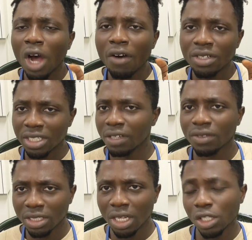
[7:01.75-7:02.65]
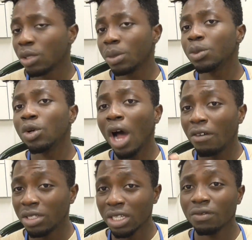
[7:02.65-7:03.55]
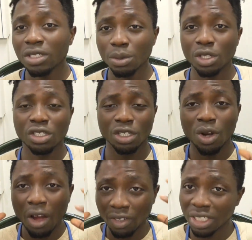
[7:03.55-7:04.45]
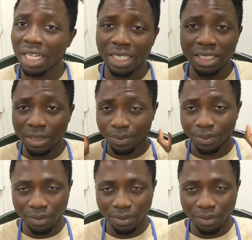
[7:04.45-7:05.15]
need to have a savings. Some people don't have a savings because they don't have a target.